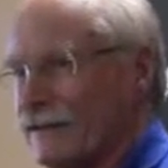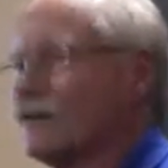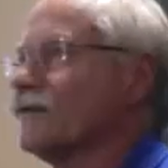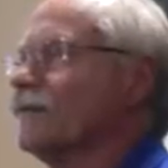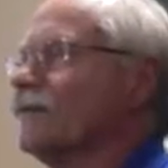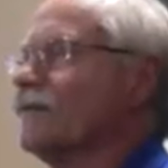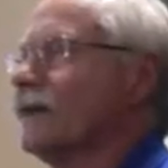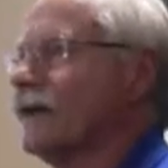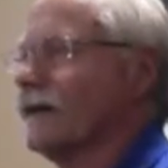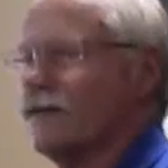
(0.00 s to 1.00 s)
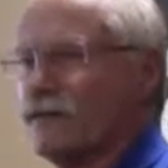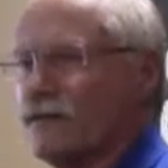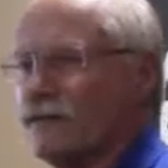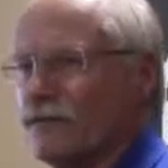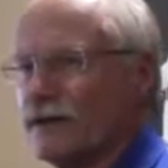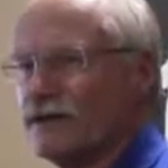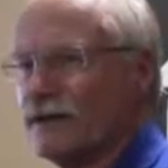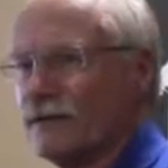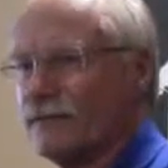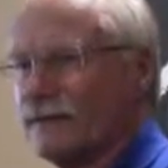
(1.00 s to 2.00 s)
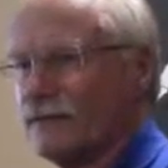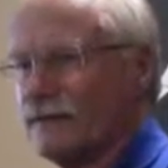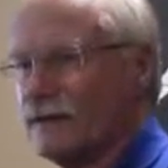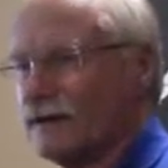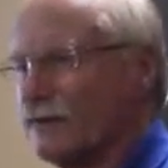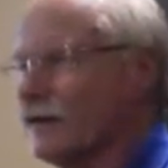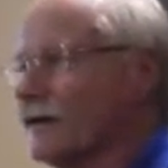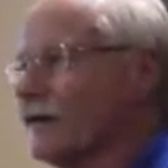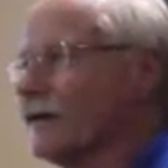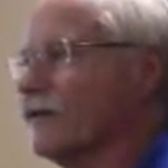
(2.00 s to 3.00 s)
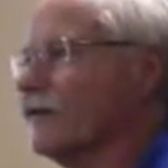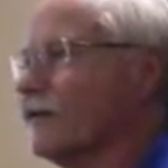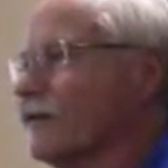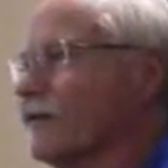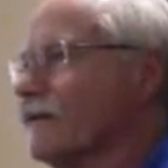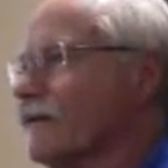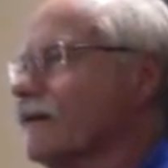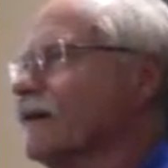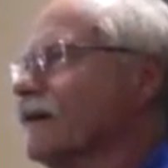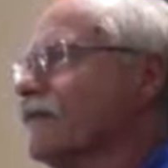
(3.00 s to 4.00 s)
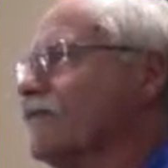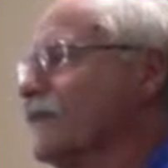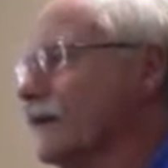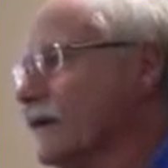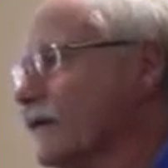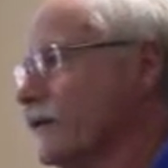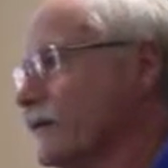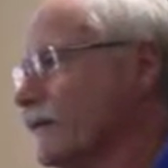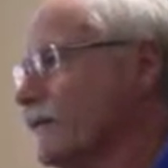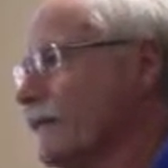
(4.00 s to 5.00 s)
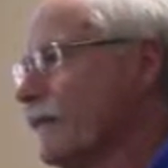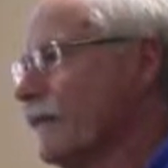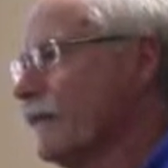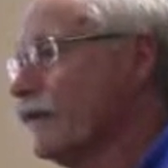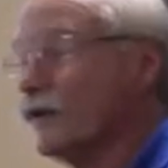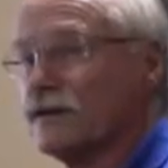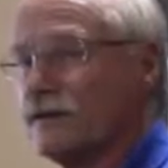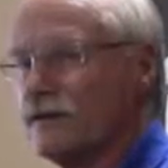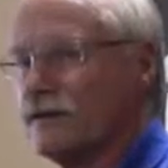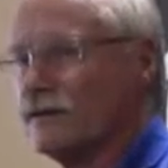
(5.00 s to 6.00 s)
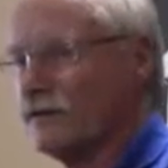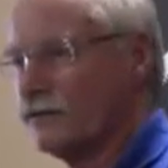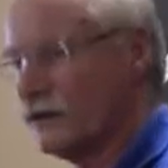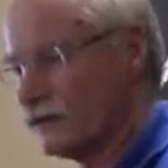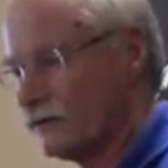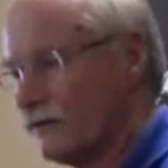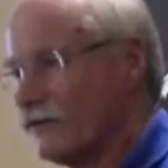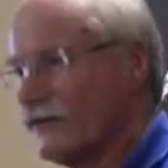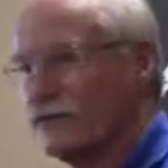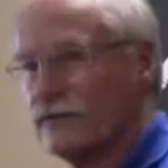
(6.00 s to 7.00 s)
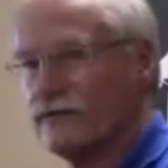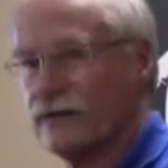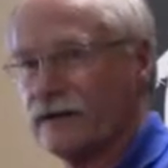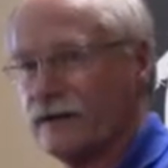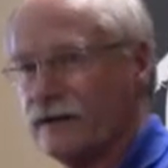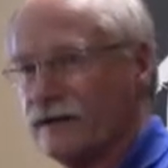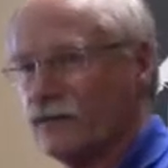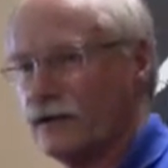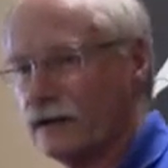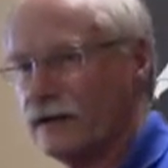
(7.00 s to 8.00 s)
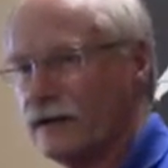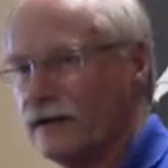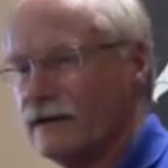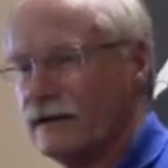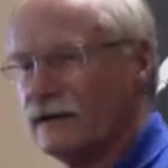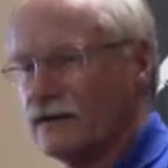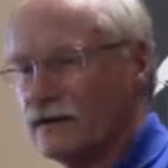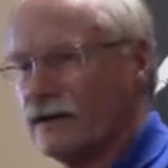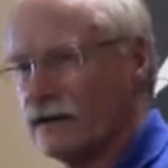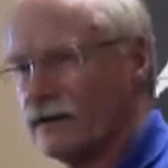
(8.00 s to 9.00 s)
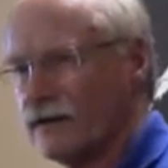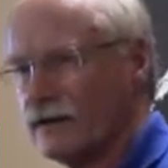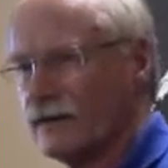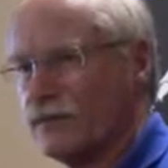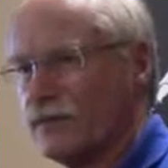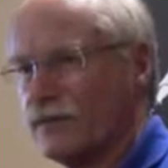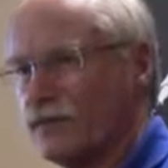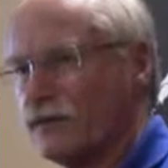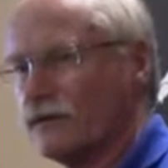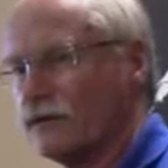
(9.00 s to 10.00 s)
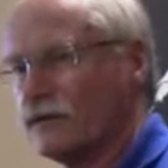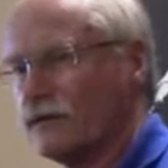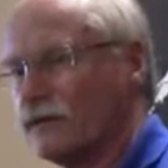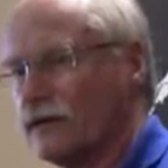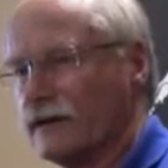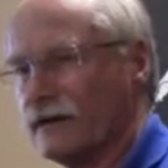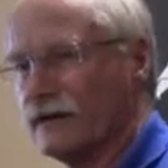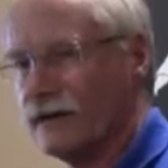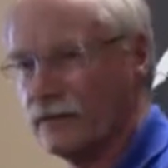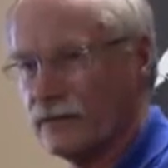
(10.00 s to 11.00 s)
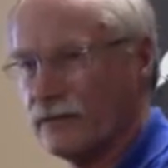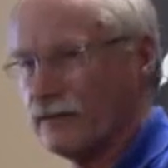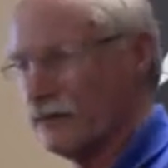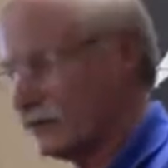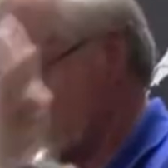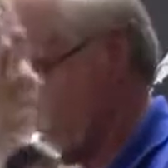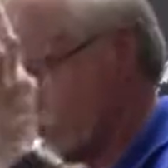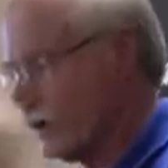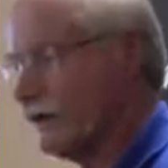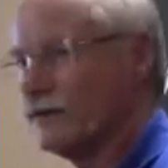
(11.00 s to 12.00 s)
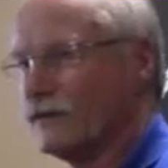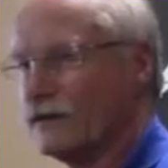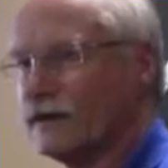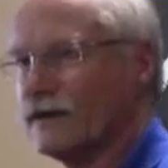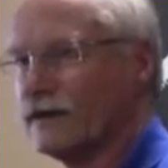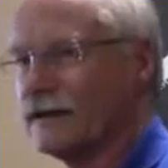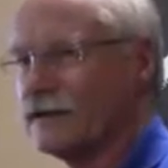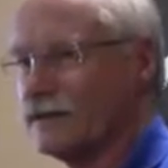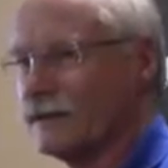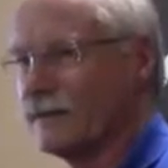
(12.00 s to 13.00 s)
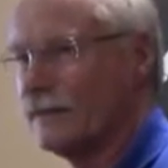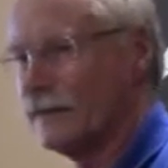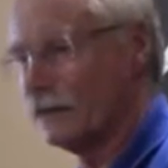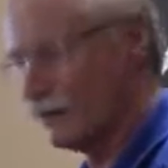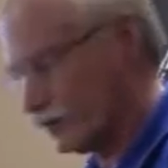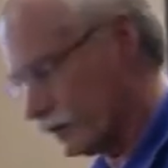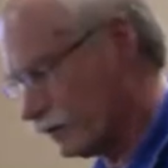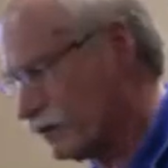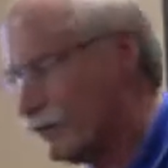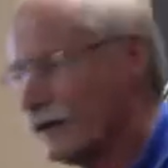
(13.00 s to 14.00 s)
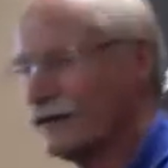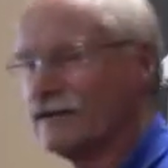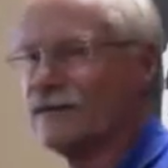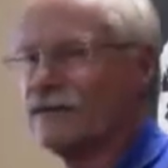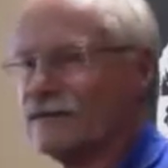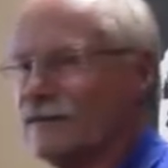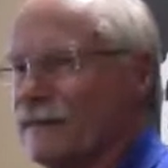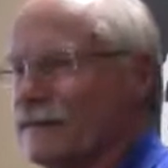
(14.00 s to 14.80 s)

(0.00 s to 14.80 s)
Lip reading: So back into the workshop, dig apart another motor from a later year, which cross-referenced to fit, put it in. So now I have 30% more oil going to the upper end, which is bingo, working like a charm. Put it all back together.